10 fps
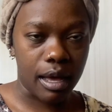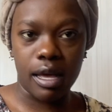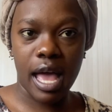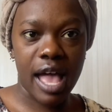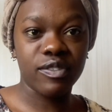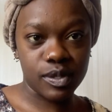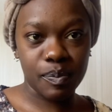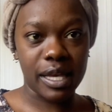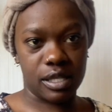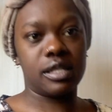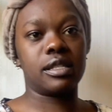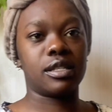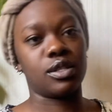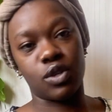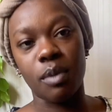have space,
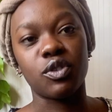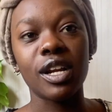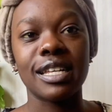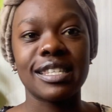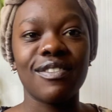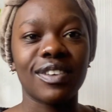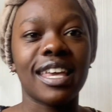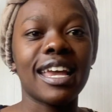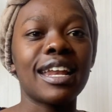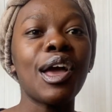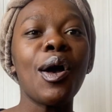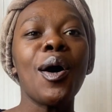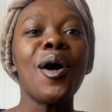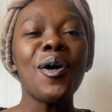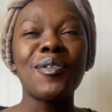so I'm trying to save again.
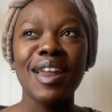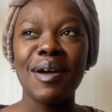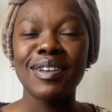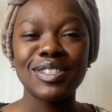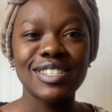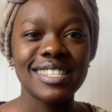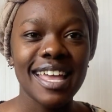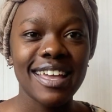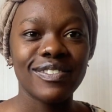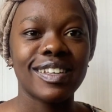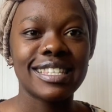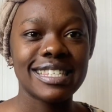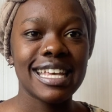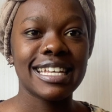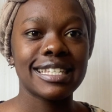When I went to save, it
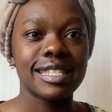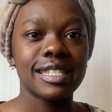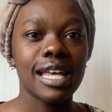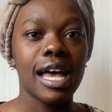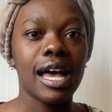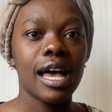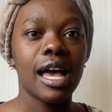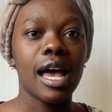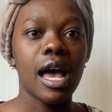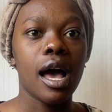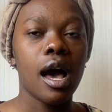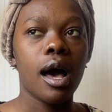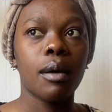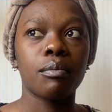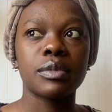says
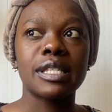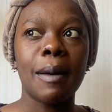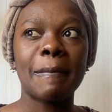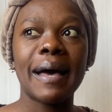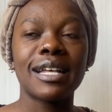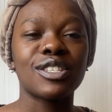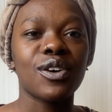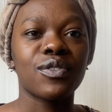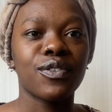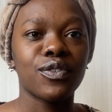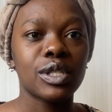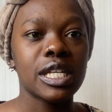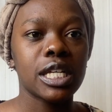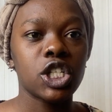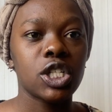some parts of the
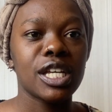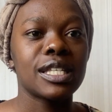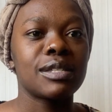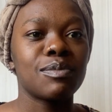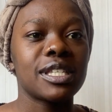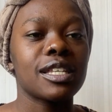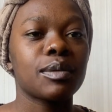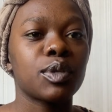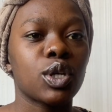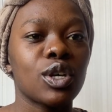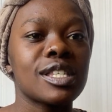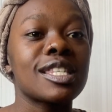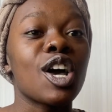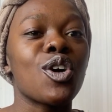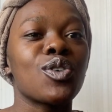footage is missing because
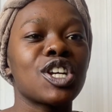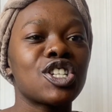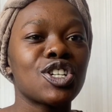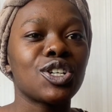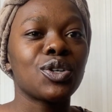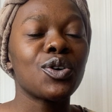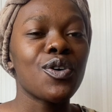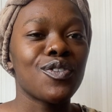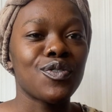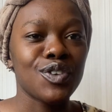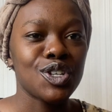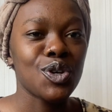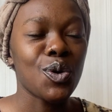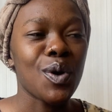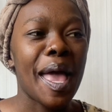the original
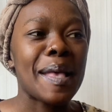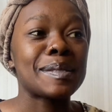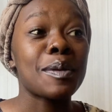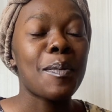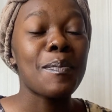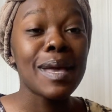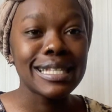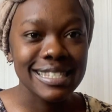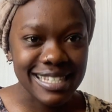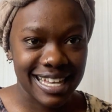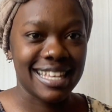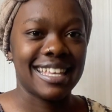video is missing.